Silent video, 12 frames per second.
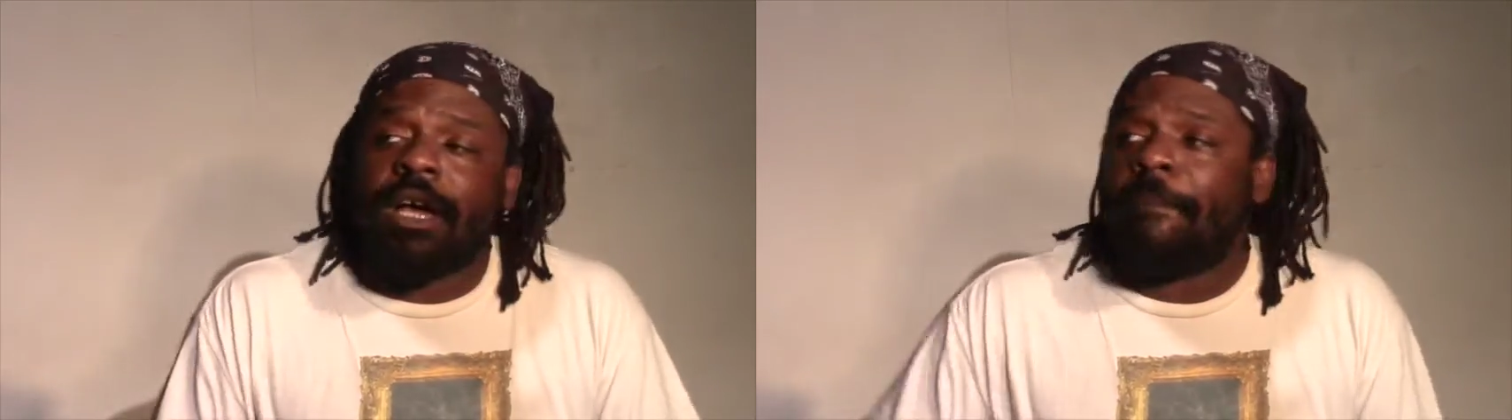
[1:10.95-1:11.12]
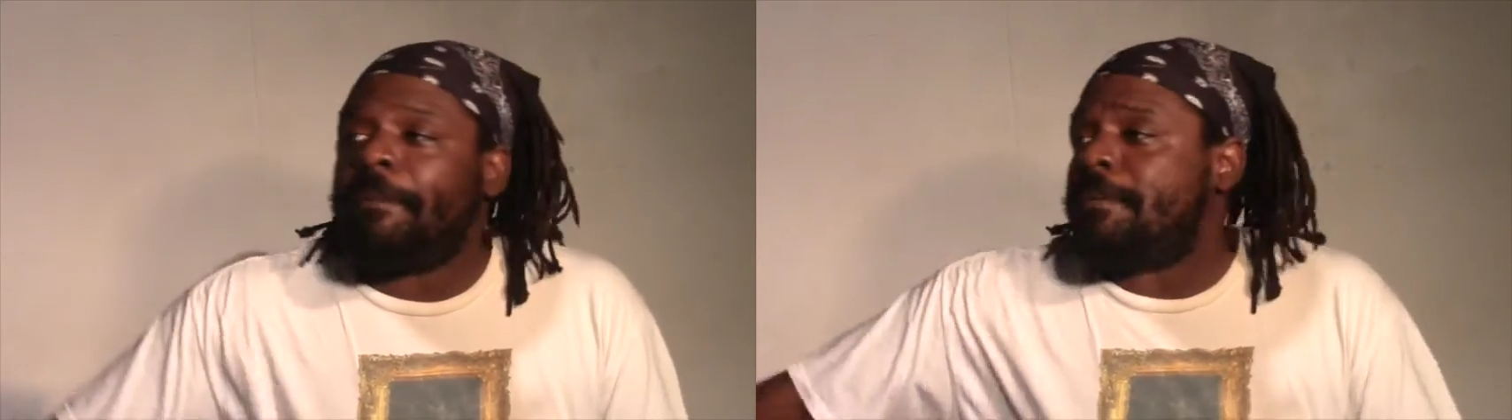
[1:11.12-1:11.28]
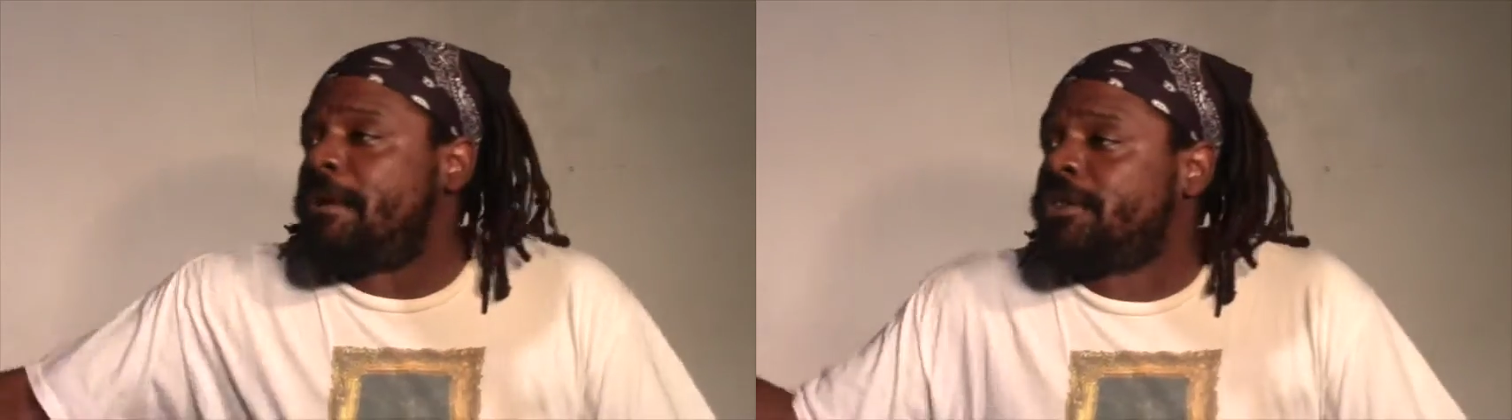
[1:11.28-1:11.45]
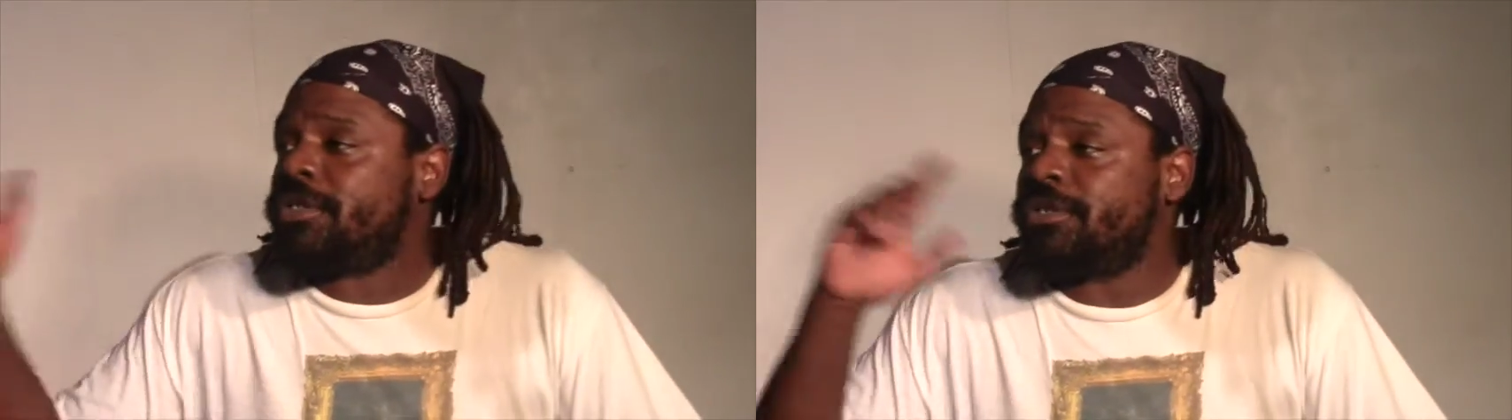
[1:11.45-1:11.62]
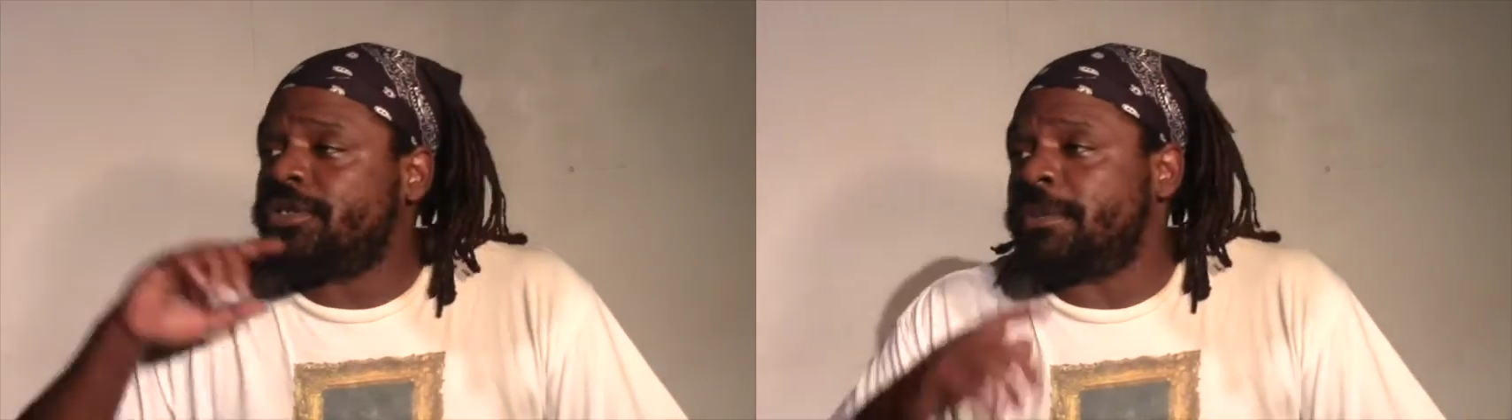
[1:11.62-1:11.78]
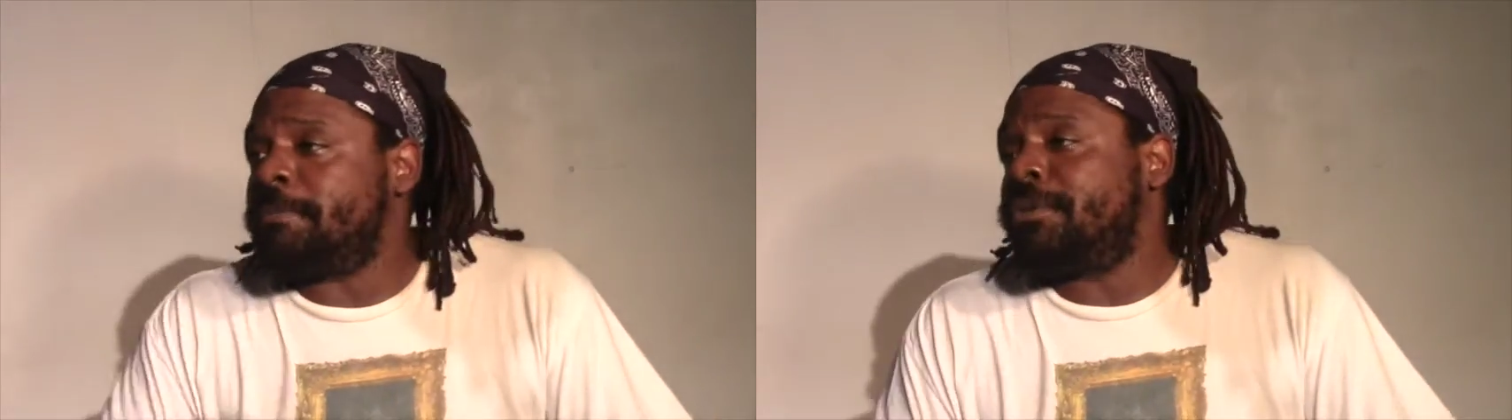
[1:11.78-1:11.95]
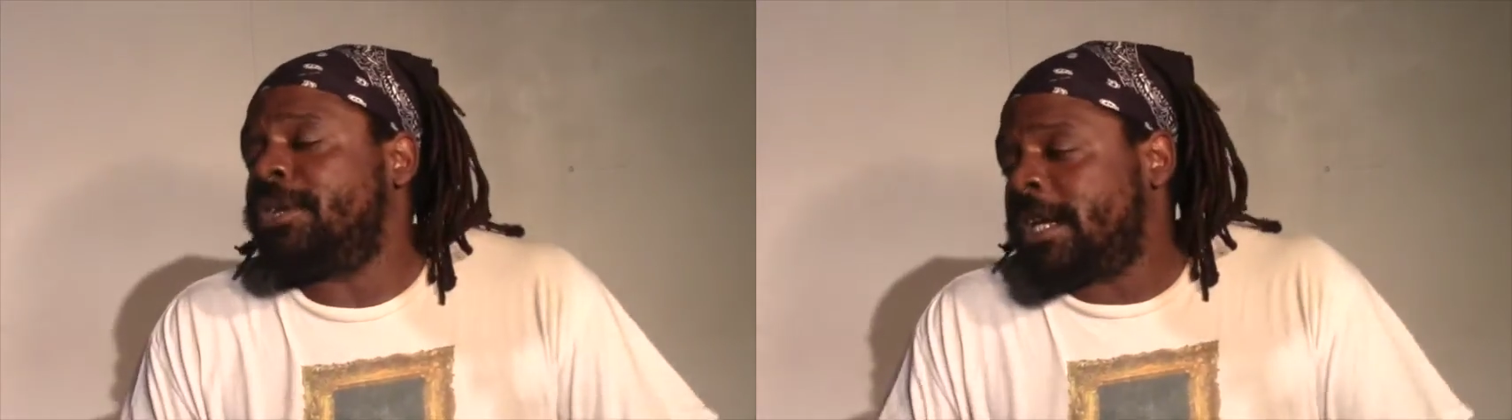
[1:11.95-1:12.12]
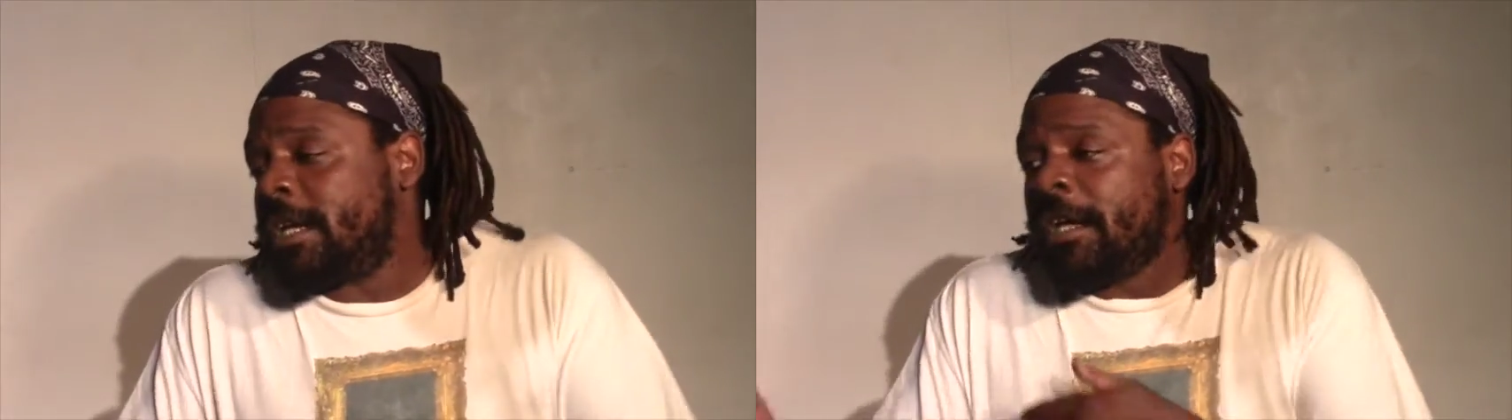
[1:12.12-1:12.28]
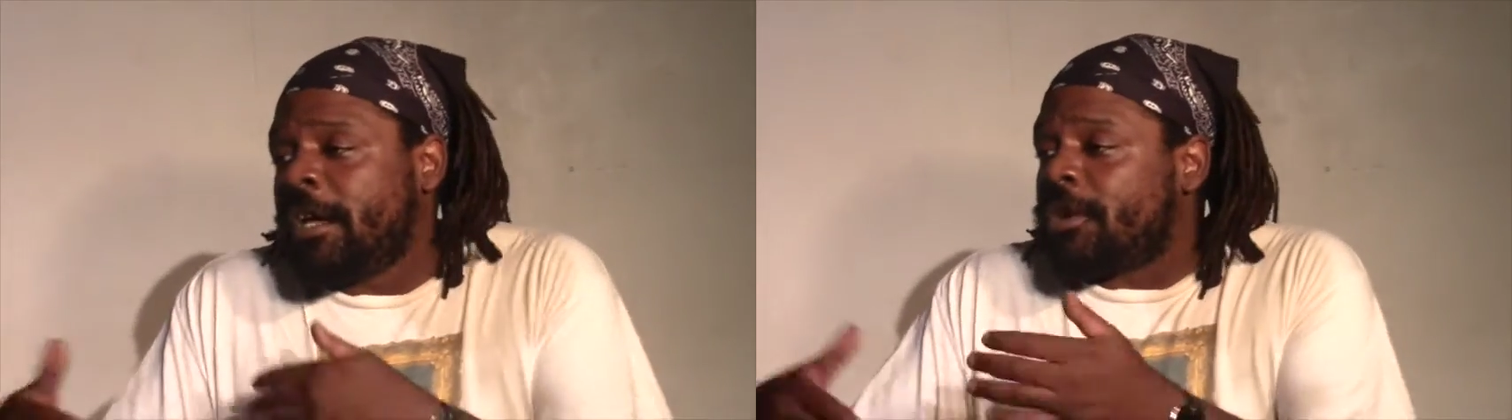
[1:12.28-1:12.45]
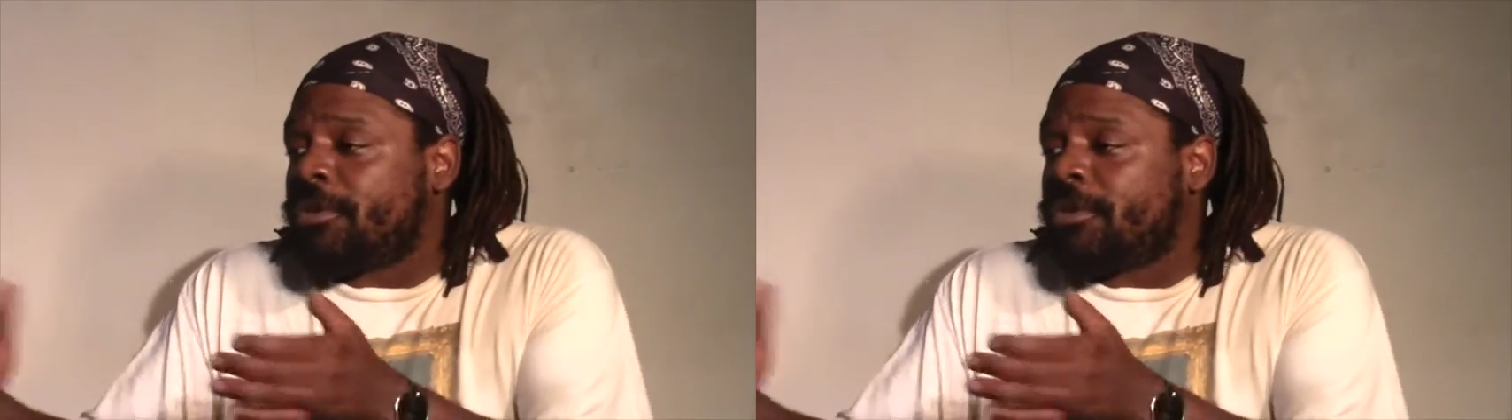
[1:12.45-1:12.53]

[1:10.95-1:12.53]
up, I'm also do, putting,